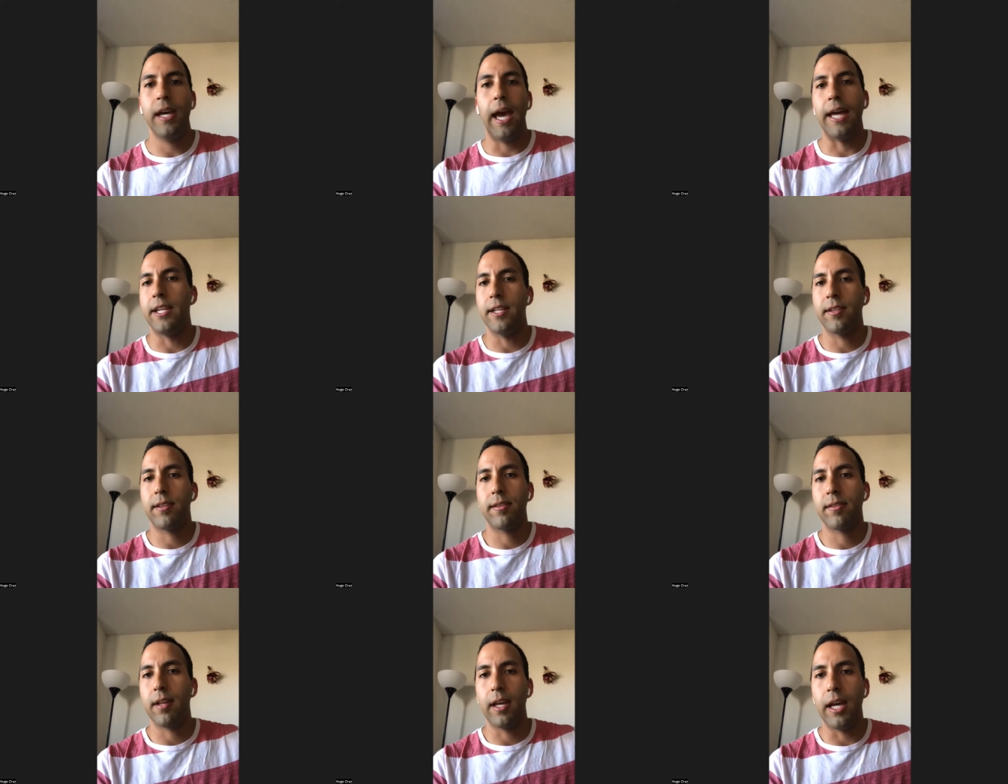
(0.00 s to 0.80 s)
And
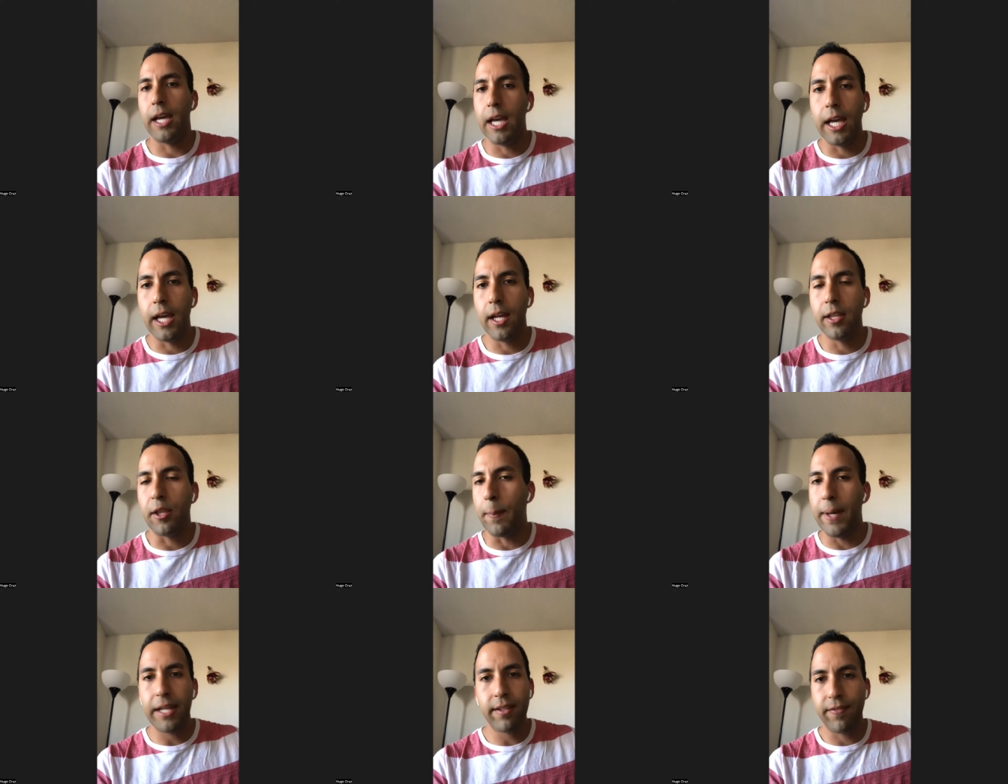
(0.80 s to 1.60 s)
it's the
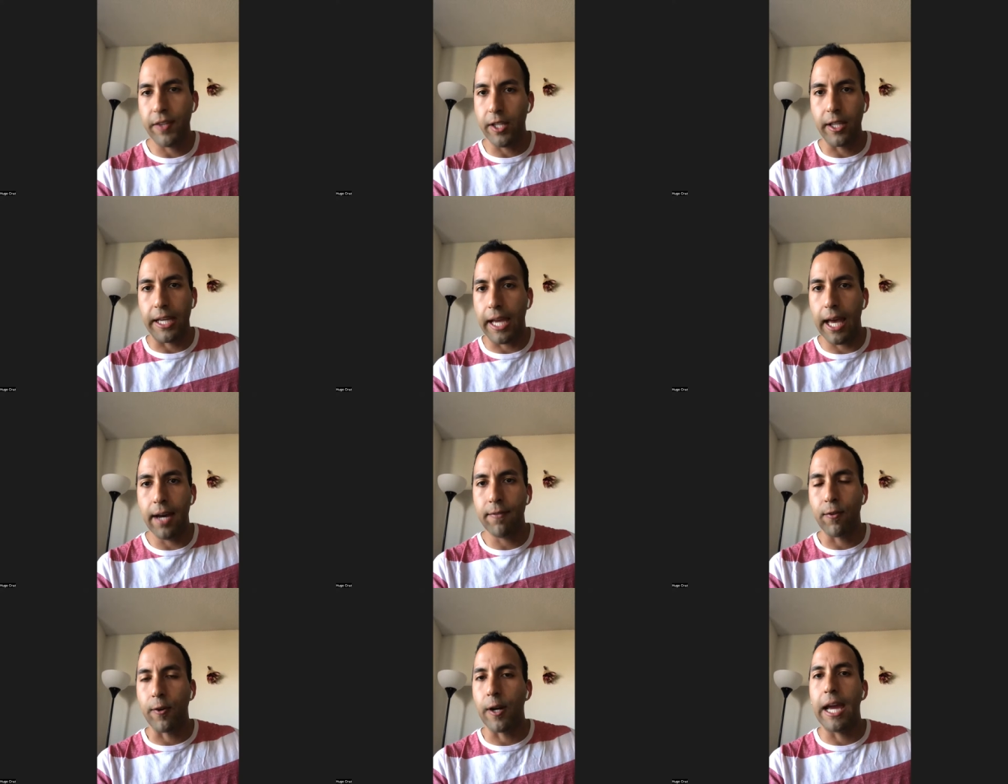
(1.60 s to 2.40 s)
best feeling
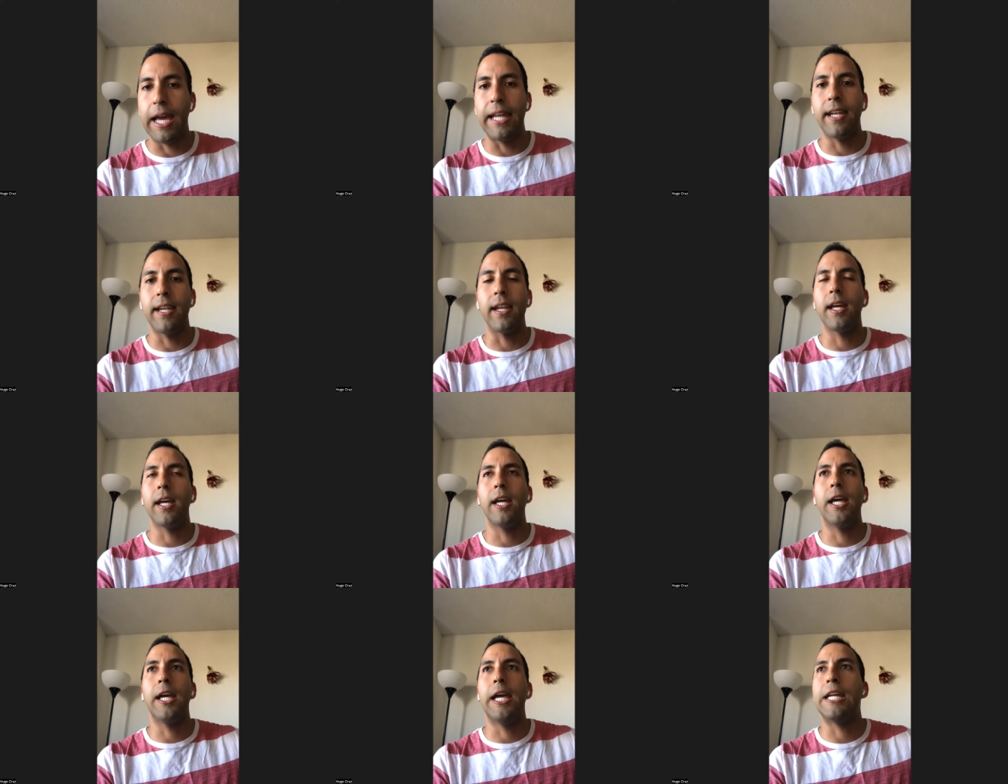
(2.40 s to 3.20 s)
ever. And
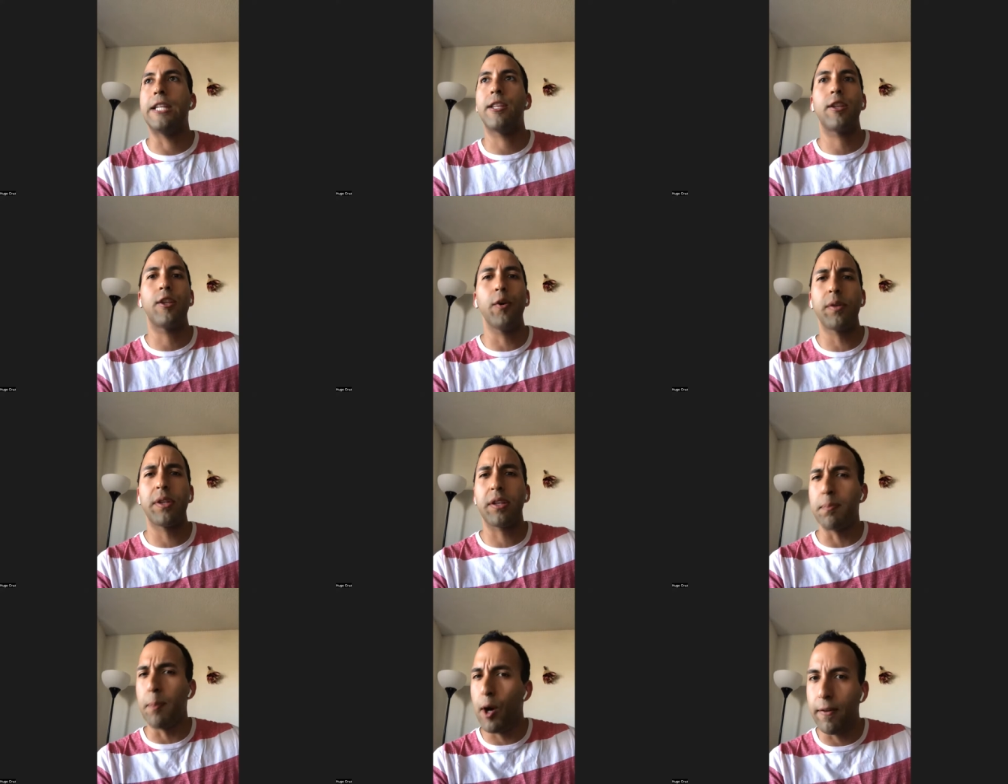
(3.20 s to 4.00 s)
it's still
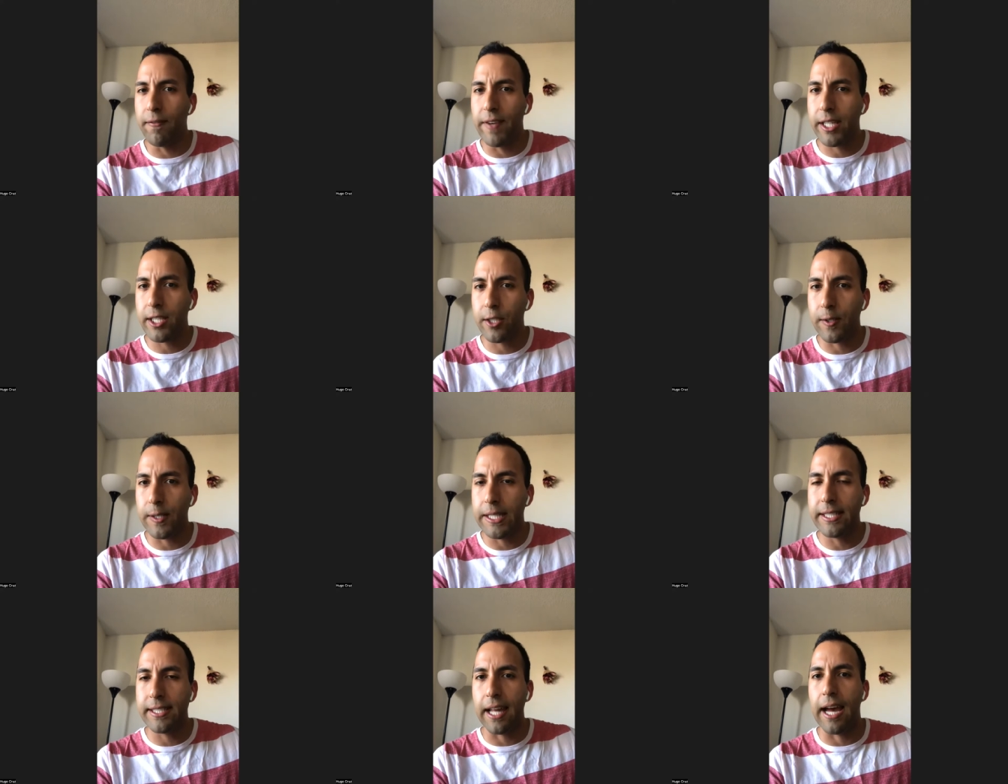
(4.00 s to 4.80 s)
small
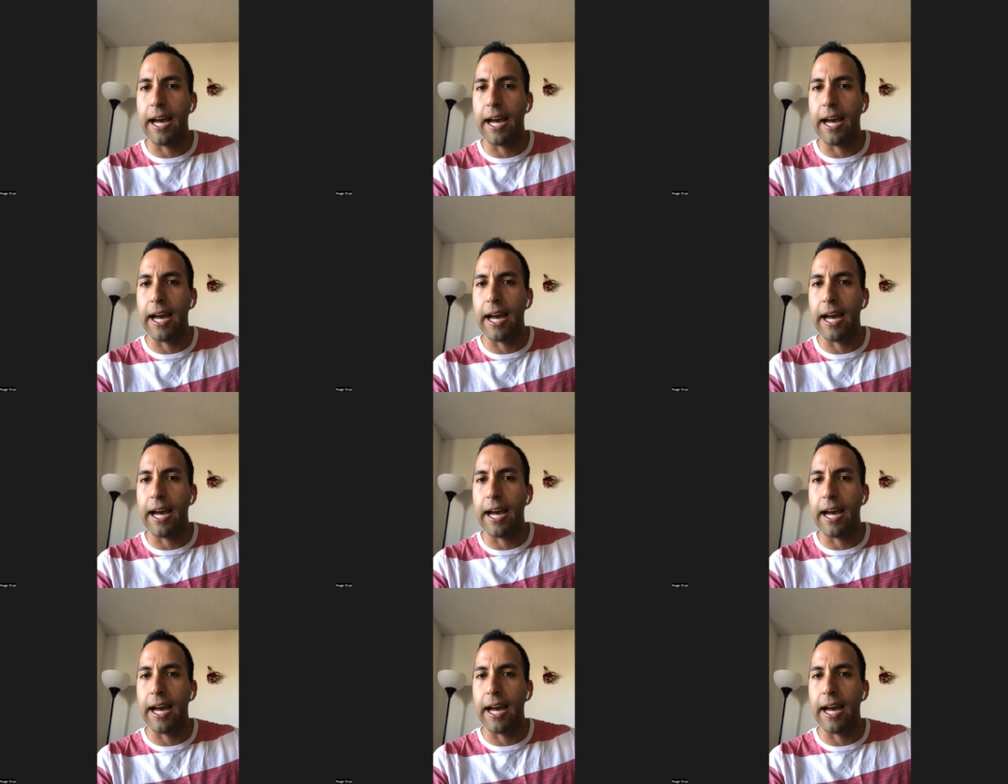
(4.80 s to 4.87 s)
victories.